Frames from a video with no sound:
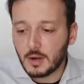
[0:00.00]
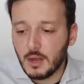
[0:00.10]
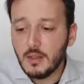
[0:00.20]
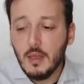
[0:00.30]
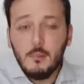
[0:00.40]

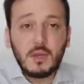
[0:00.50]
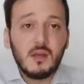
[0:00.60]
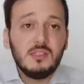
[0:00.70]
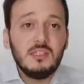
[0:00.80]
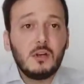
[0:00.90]
right?
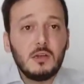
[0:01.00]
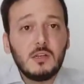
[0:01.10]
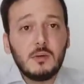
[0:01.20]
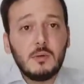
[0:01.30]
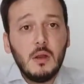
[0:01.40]
Because these
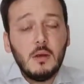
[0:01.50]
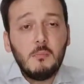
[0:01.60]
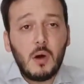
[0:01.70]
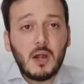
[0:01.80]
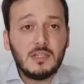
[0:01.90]
other
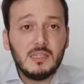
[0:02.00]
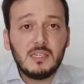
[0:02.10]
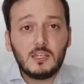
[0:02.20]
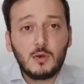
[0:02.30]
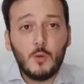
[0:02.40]
parties
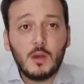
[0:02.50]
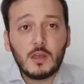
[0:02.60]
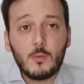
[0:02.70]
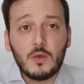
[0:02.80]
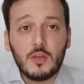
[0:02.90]
that you're
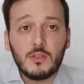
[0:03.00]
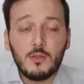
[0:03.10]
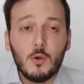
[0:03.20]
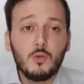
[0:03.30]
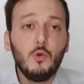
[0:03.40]
working with,
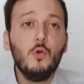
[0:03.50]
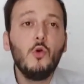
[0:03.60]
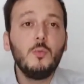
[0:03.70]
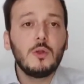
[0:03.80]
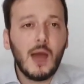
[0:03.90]
to
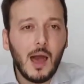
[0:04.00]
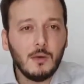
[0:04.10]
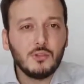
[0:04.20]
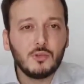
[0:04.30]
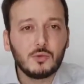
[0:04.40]
whom you're
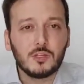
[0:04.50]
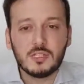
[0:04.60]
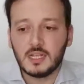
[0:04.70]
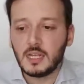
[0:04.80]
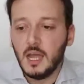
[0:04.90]

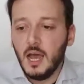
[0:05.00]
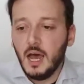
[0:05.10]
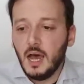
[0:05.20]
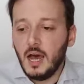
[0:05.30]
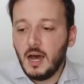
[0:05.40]
outsourcing,
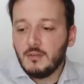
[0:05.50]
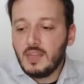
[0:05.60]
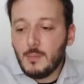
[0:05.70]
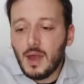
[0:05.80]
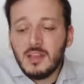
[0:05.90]

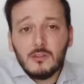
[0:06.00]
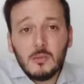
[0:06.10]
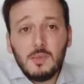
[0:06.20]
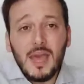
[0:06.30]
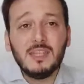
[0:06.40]
they might
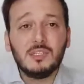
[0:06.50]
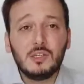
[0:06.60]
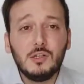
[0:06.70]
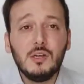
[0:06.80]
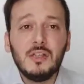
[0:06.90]
not be as
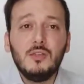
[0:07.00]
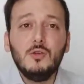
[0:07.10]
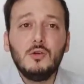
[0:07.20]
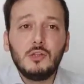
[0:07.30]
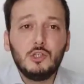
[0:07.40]
good in
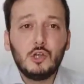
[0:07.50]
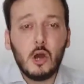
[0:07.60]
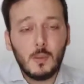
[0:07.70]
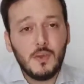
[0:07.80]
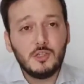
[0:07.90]
doing the
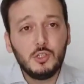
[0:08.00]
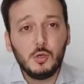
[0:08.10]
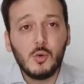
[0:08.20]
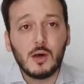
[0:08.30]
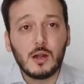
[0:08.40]
job as
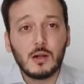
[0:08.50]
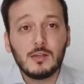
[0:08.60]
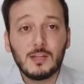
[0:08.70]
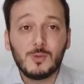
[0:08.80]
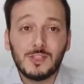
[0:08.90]
you are.
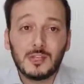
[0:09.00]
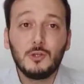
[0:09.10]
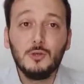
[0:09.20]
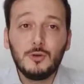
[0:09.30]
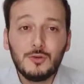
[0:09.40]
That was
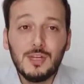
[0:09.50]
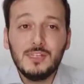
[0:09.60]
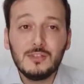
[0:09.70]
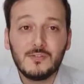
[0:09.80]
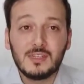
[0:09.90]
actually your
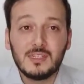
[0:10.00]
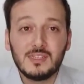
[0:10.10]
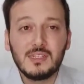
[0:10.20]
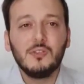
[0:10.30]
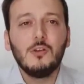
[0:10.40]
reason of
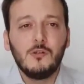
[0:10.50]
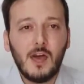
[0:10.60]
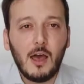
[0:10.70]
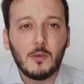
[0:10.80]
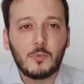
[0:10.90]
existence, your
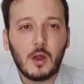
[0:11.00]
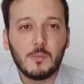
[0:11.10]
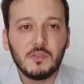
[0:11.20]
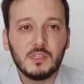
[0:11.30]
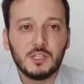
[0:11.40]
value
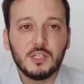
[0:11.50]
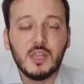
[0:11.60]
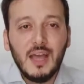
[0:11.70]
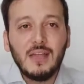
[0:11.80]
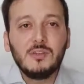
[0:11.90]
proposition.
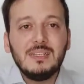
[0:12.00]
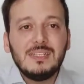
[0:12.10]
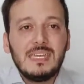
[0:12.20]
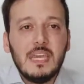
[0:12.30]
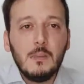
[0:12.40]
And so
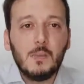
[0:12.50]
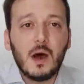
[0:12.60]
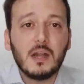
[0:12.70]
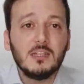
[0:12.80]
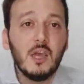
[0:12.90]
these key
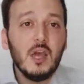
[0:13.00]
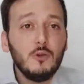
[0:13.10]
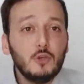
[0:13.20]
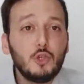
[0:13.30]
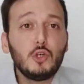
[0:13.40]
parts
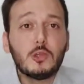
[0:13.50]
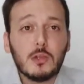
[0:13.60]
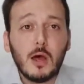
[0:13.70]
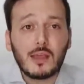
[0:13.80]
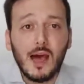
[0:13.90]
you should
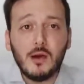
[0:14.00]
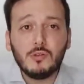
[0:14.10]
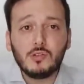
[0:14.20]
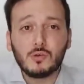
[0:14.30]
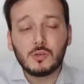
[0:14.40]
not
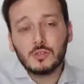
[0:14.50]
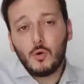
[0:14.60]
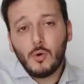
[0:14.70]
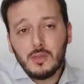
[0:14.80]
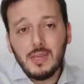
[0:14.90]
outsource.
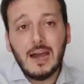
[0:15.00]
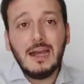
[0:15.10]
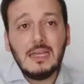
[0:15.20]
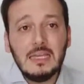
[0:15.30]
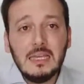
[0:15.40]
Only,
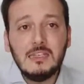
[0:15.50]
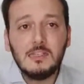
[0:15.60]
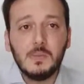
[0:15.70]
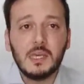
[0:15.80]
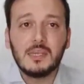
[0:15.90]
ideally
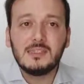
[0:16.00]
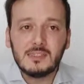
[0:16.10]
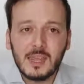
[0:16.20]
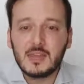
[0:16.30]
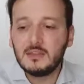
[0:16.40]
speaking,
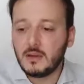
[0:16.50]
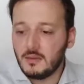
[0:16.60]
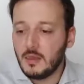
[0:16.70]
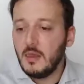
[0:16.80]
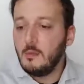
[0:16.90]

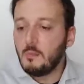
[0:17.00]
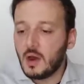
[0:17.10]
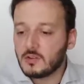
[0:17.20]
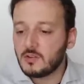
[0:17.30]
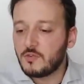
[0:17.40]
secondary
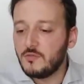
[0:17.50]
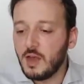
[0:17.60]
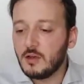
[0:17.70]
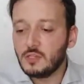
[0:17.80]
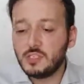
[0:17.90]
parts of your
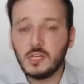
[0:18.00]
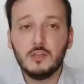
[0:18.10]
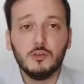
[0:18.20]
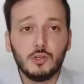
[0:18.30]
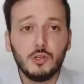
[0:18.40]
value
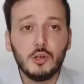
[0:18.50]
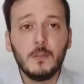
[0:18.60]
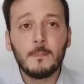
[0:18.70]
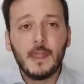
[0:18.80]
chain you should.